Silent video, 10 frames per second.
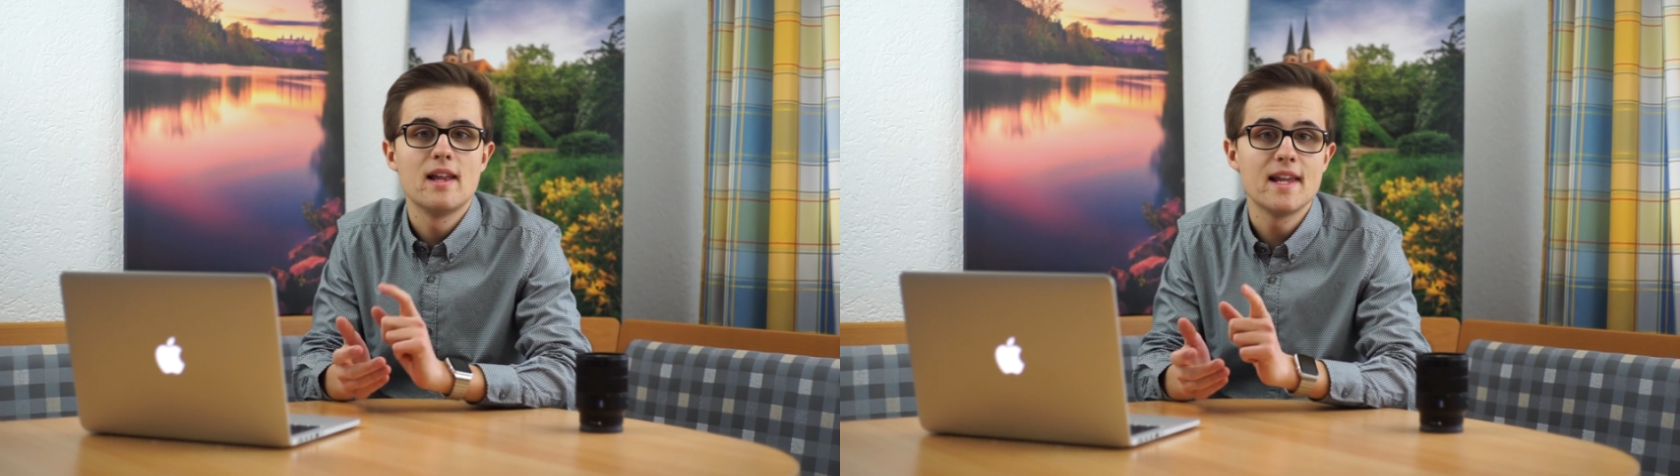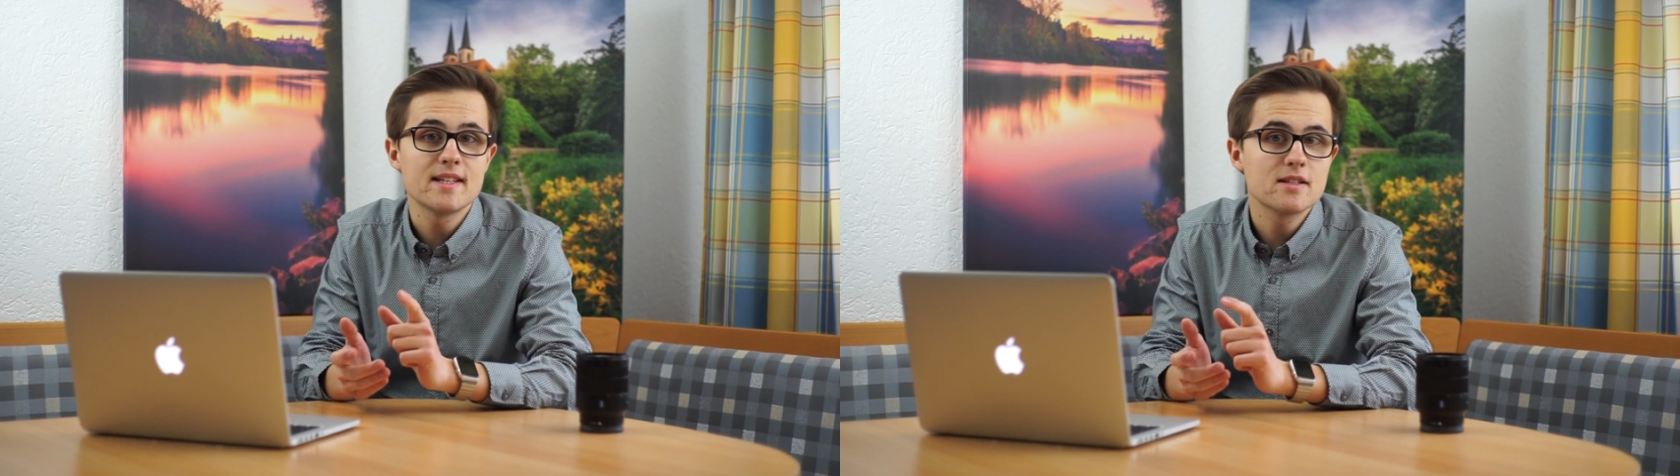
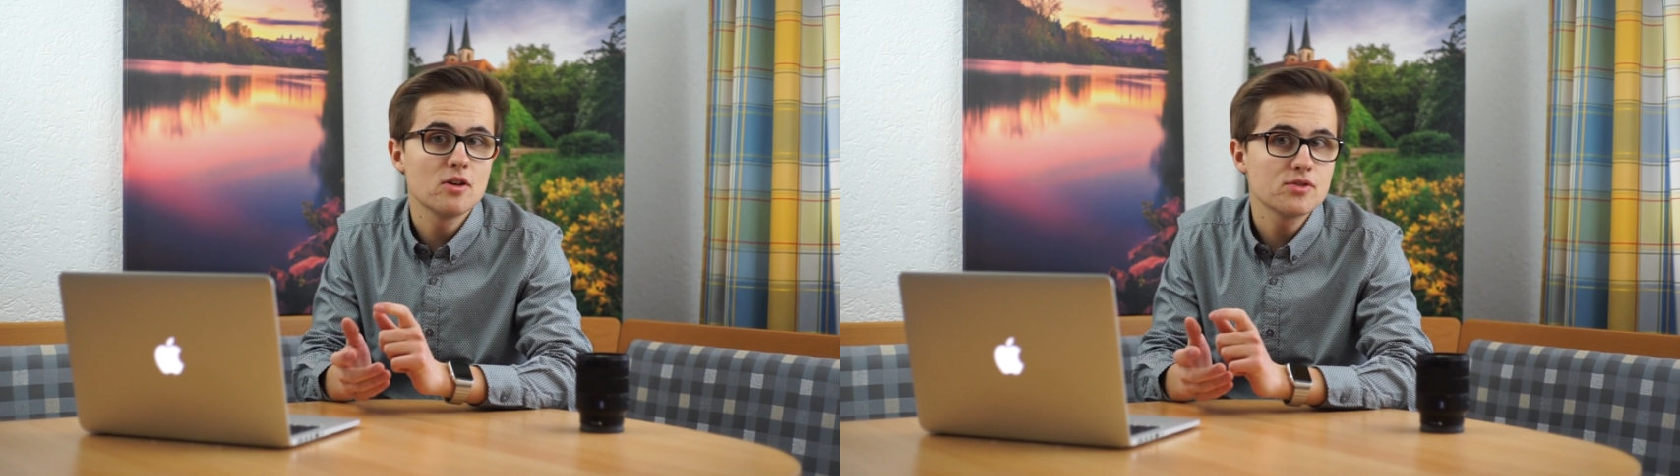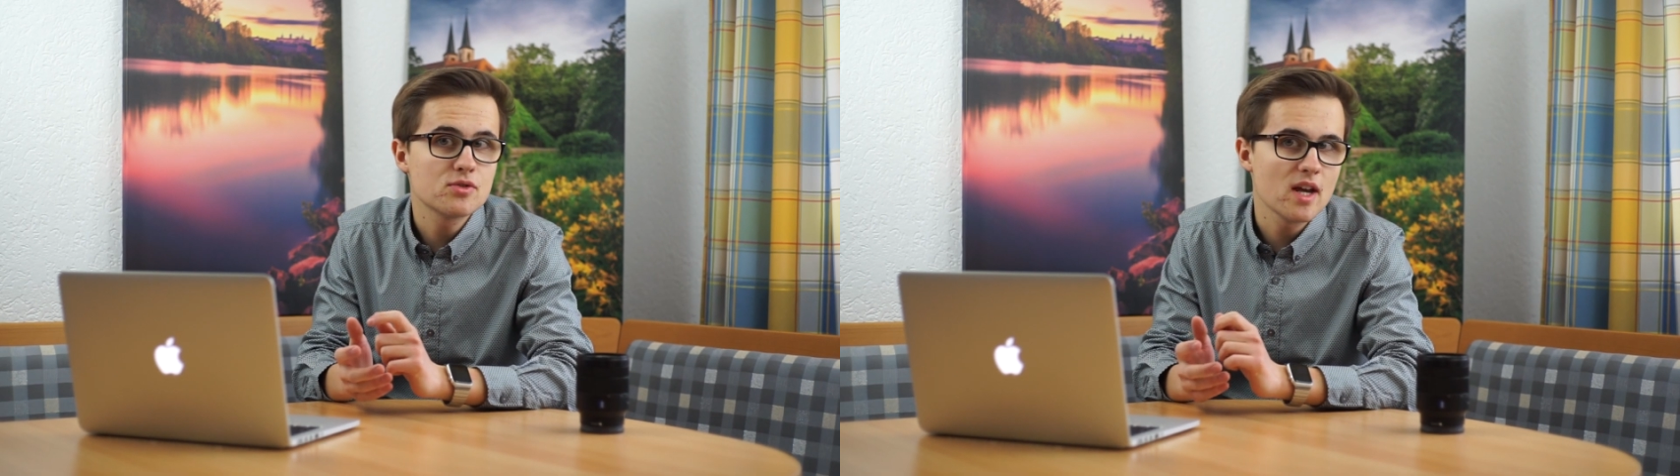Let's
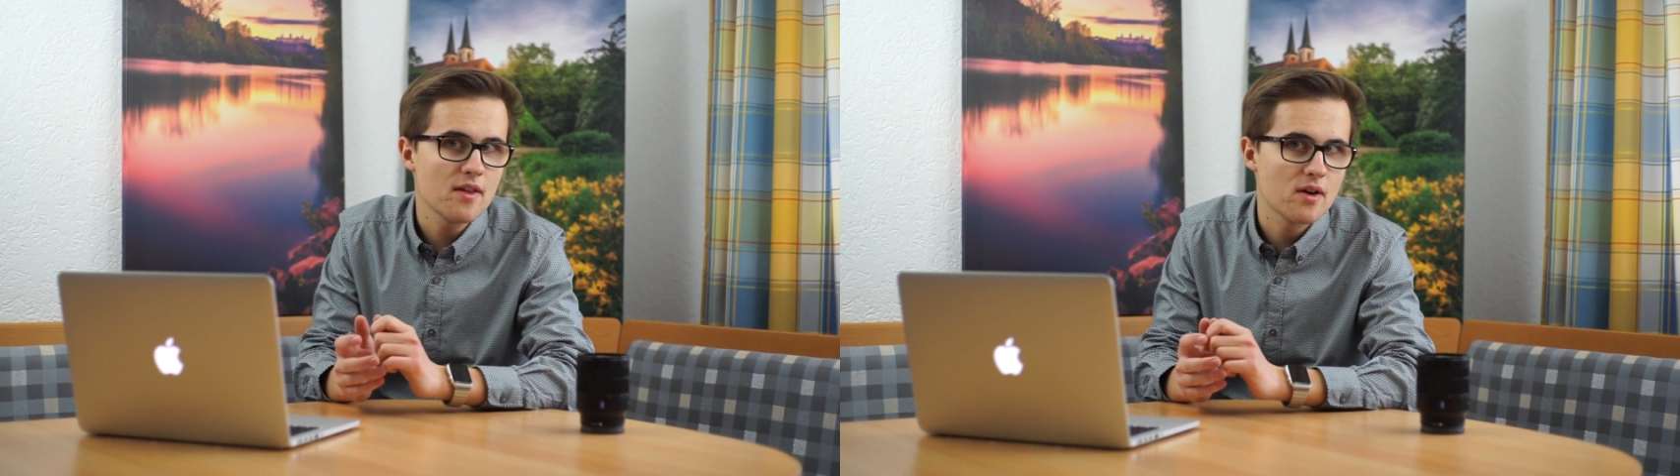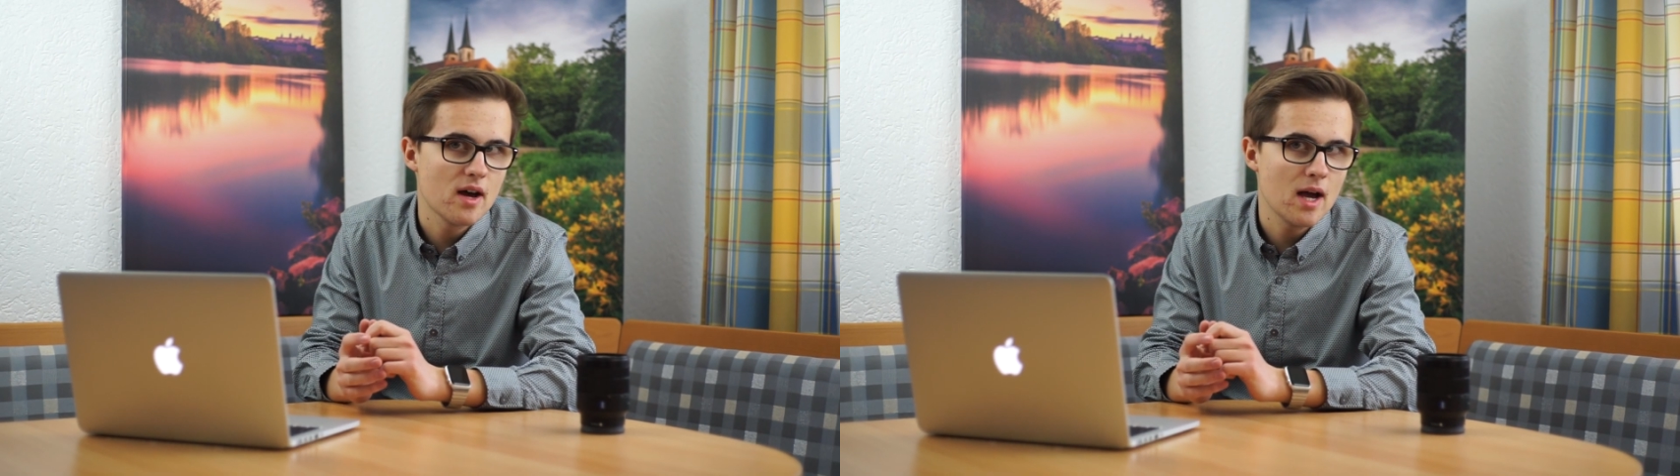learn
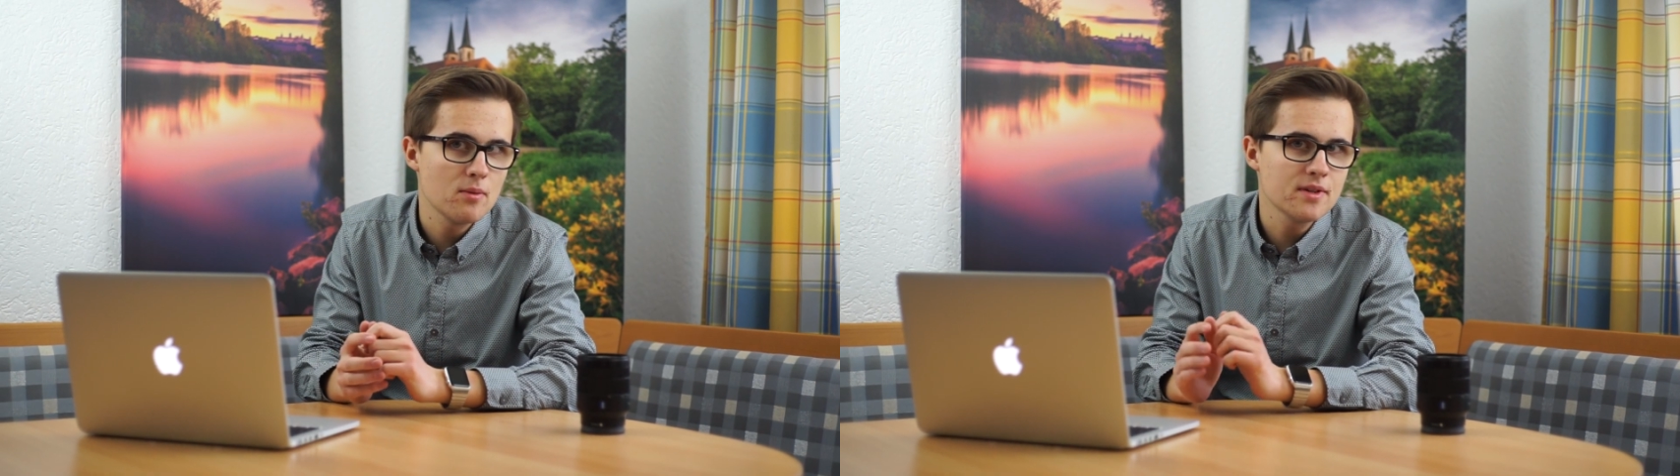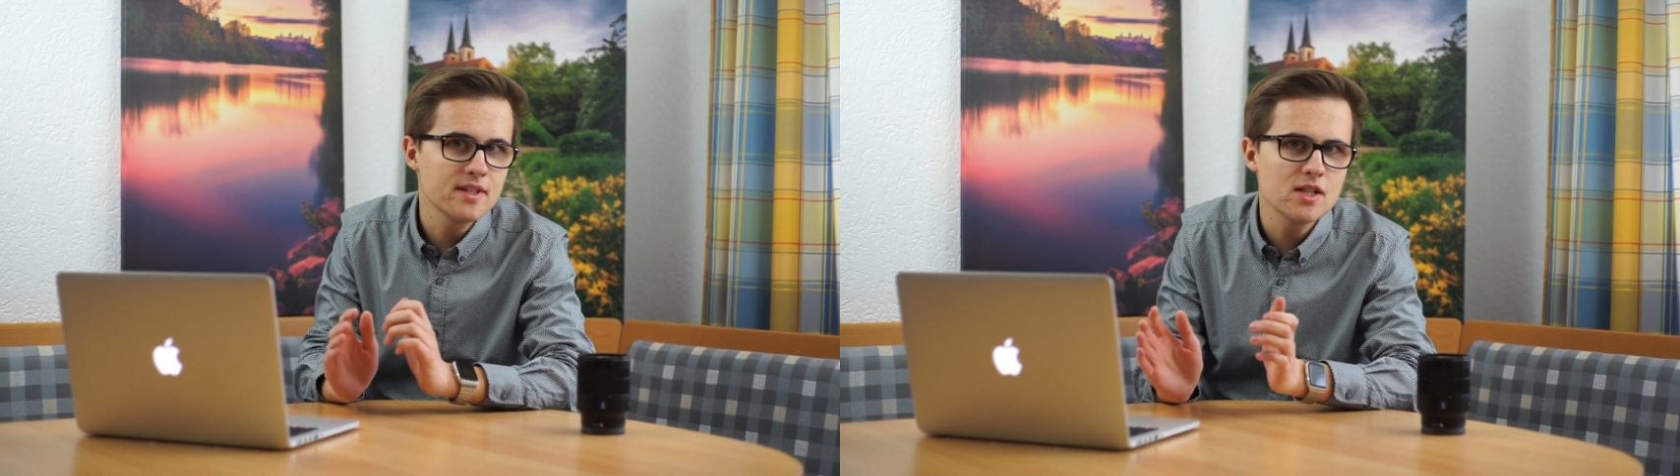together. I
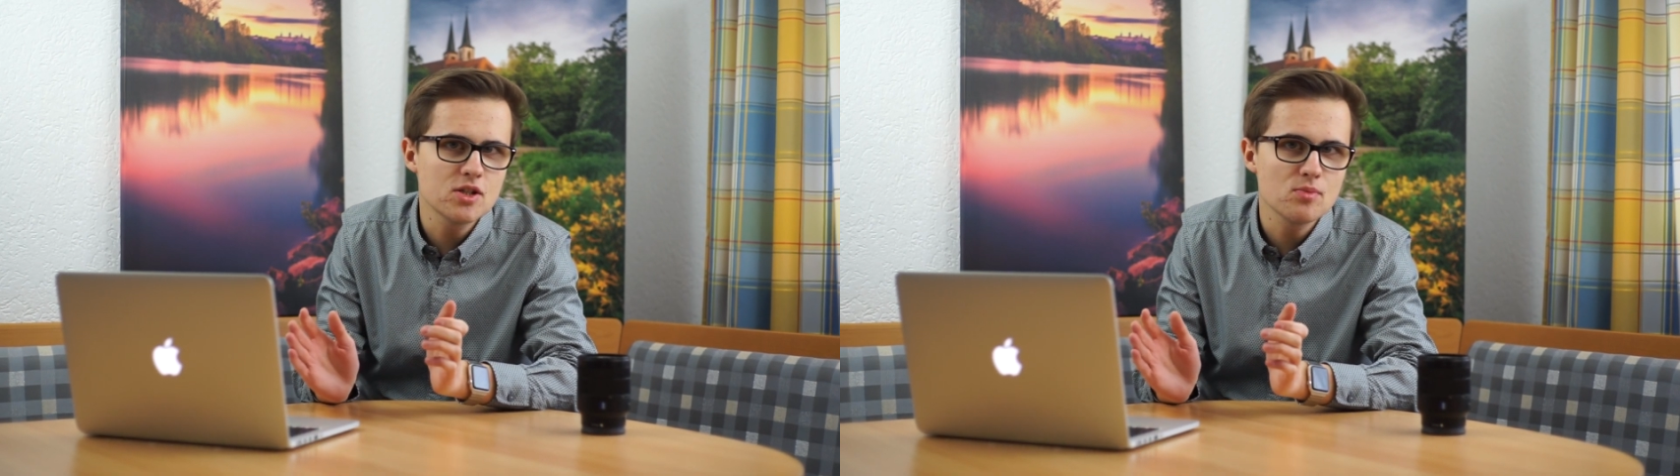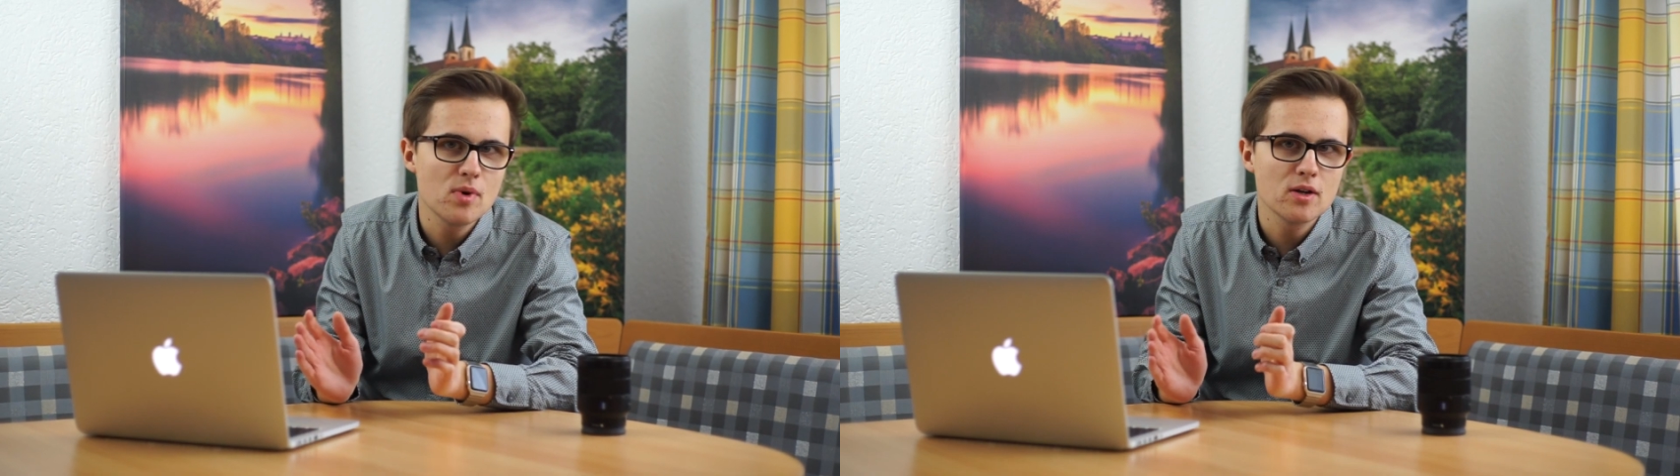will
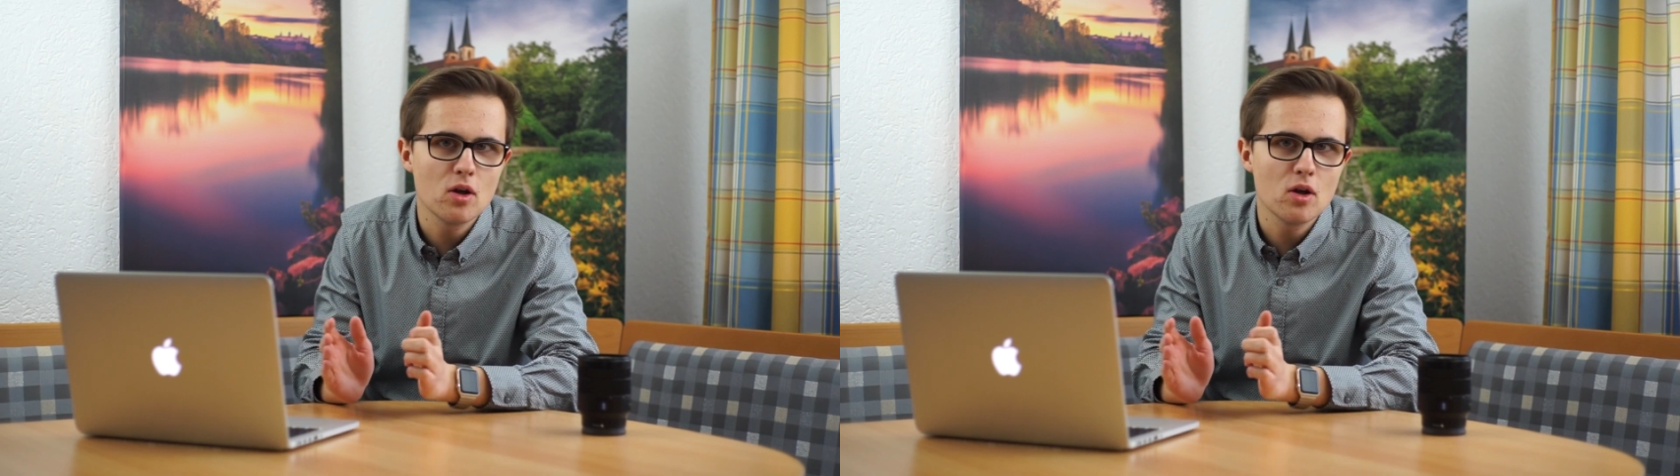teach you my